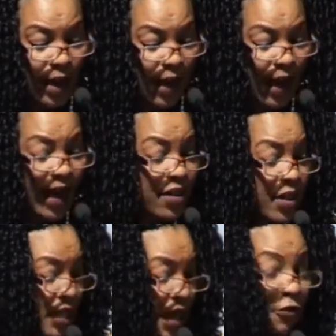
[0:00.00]
And
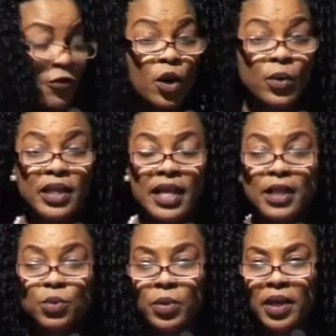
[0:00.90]
following that, we
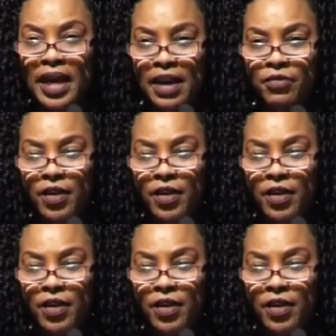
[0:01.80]
will have